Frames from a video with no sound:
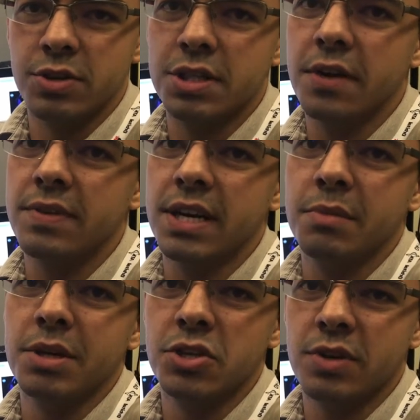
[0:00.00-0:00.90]
stuff that
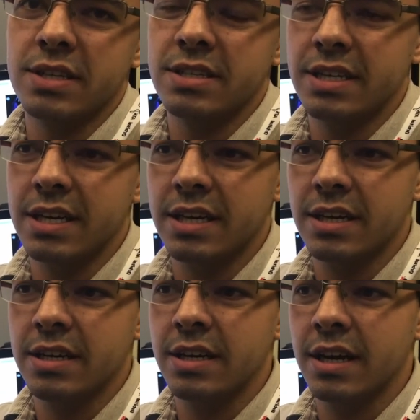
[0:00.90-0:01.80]
I'm interested
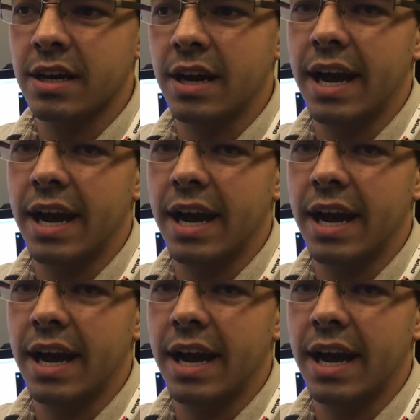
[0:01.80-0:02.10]
in uh,